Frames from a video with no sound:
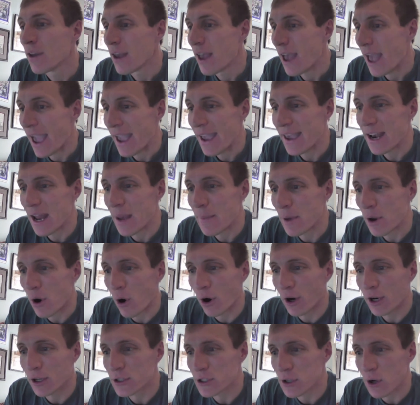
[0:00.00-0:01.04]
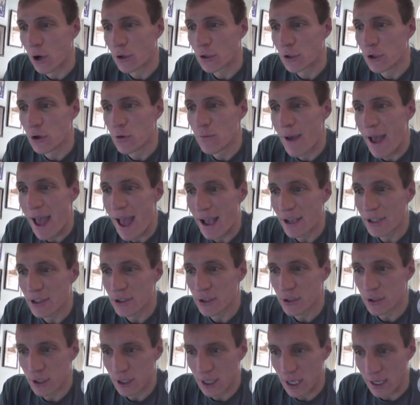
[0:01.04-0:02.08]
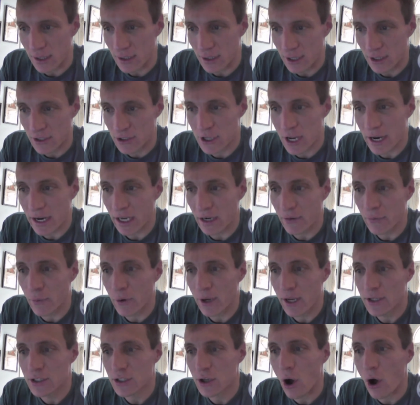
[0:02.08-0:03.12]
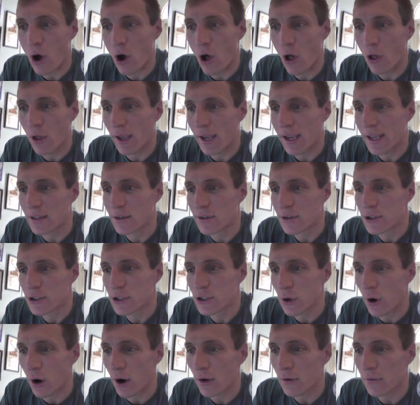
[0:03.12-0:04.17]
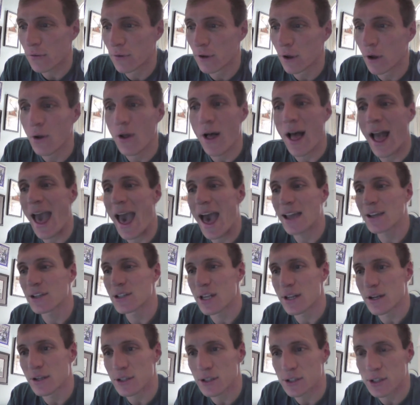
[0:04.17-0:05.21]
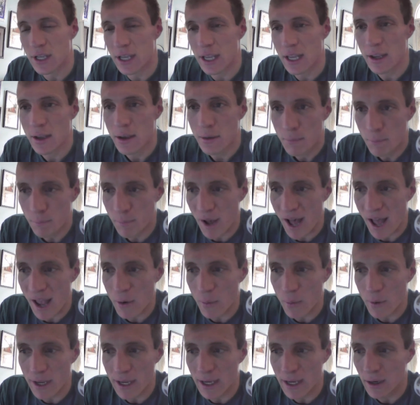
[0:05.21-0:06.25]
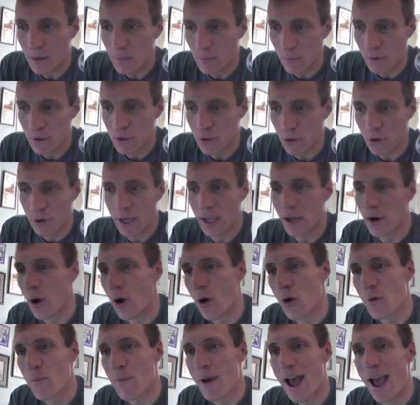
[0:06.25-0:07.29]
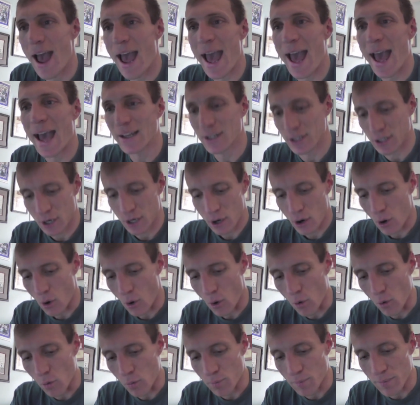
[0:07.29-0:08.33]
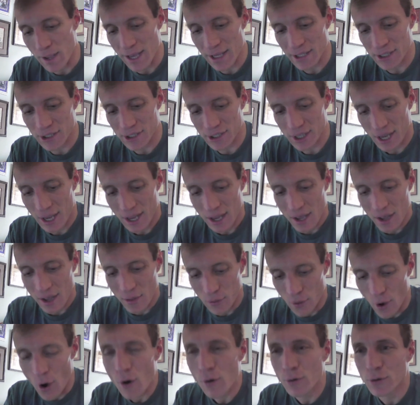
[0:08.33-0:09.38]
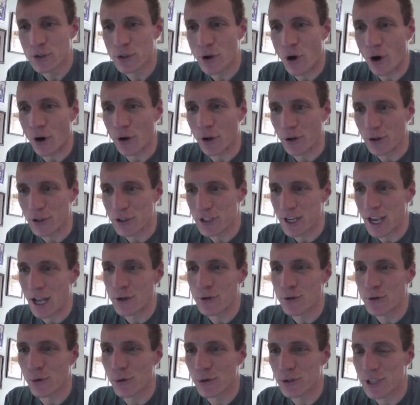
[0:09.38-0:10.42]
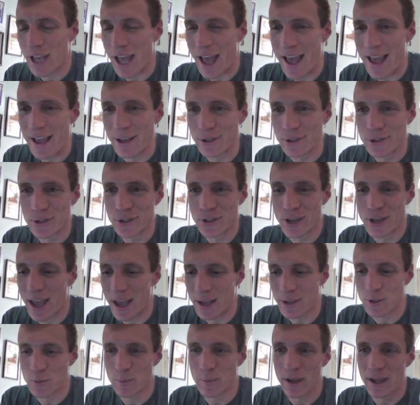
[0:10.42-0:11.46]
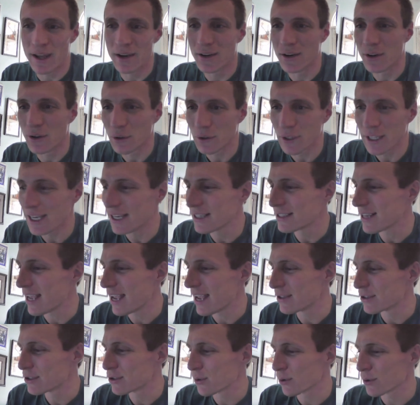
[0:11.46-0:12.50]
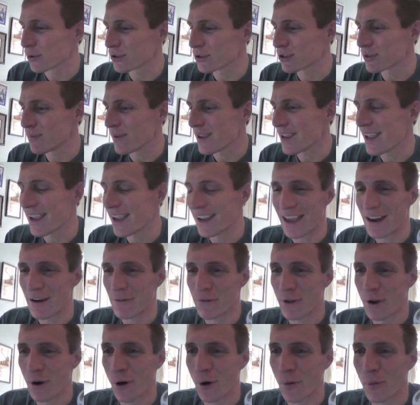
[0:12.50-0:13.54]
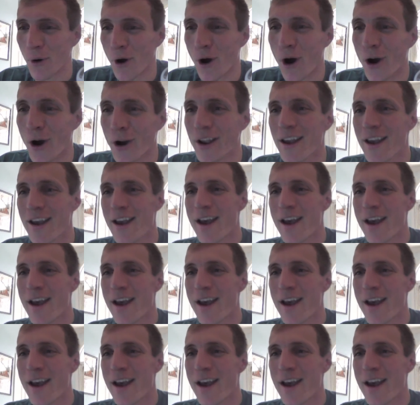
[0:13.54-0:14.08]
A&M in Arkansas and UMass in consecutive weeks, all in Starkville, at Tennessee, bye week, Missouri at home, at Ole Miss. Those are your schedules as has been leaked and sourced to me. Again, if they are wrong,